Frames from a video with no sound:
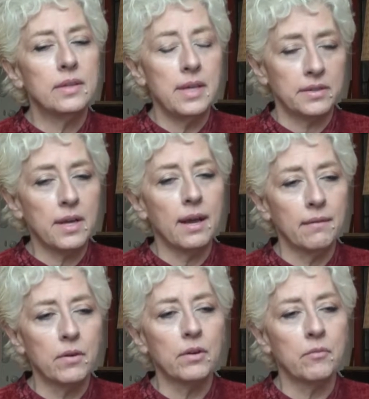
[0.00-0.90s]
yes, I
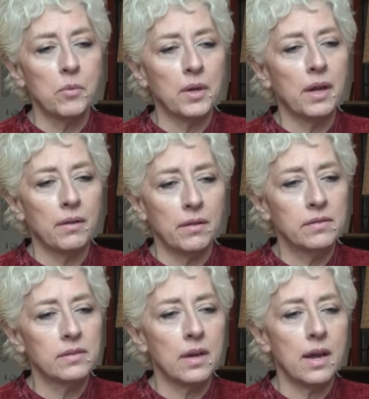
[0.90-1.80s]
have heard of
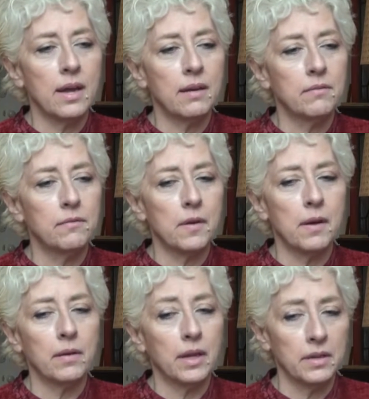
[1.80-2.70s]
Morgellons. I have,
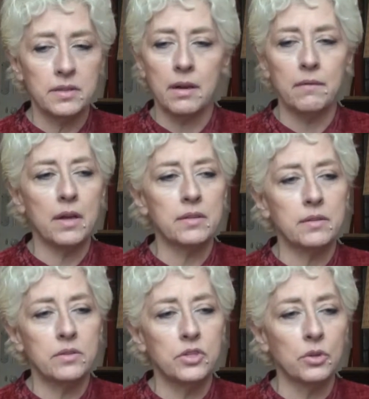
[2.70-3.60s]
like I said, I've got
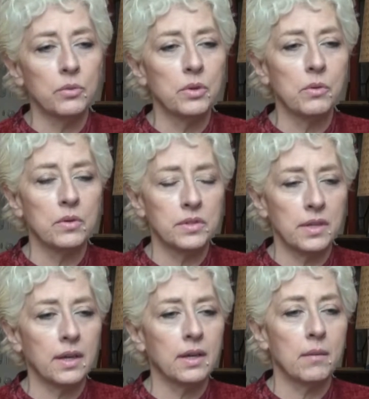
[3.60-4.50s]
children who are
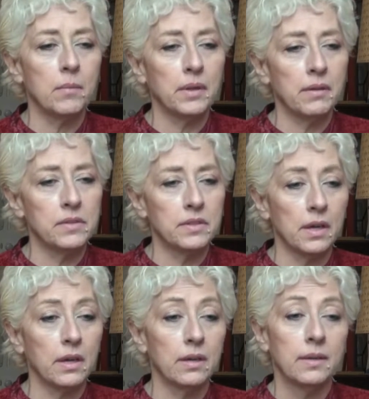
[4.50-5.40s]
sick, and I believe
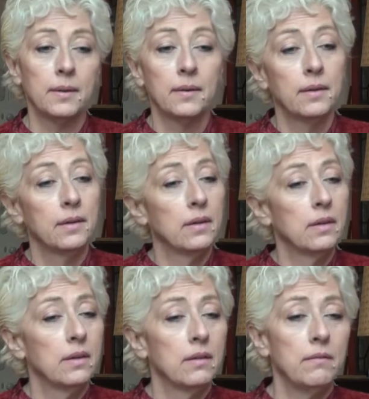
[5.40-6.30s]
sick
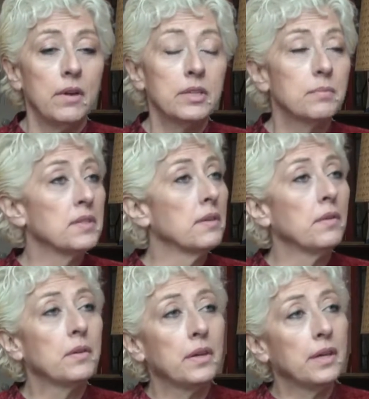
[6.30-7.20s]
very
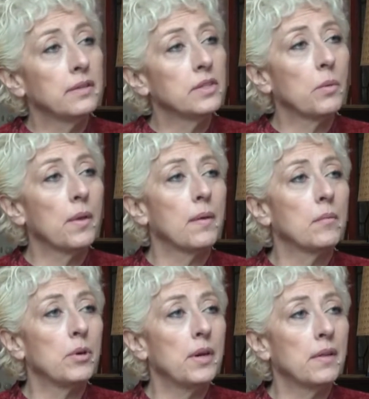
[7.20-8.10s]
specifically to what
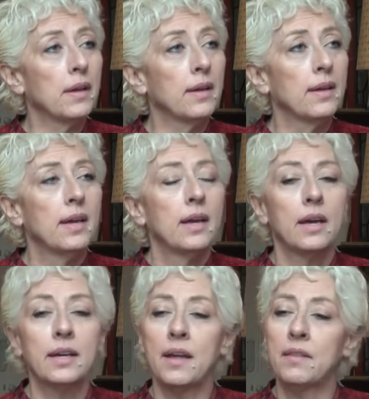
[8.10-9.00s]
they're breathing.
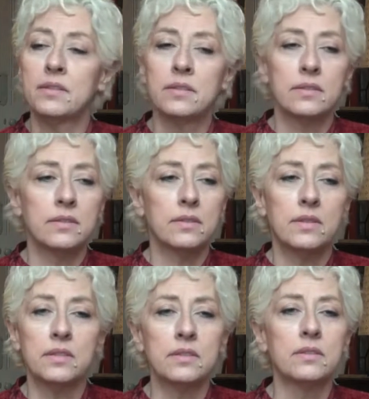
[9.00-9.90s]
Again, this is
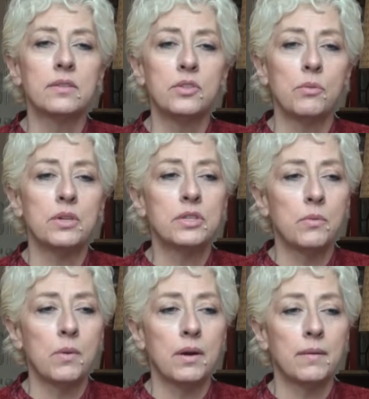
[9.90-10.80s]
a
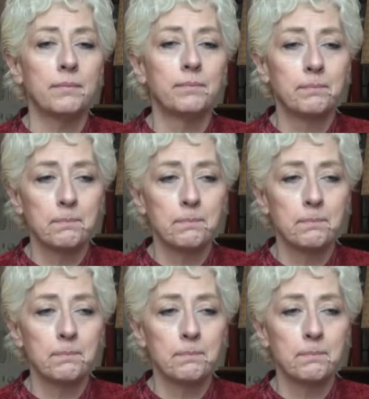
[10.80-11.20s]
situation where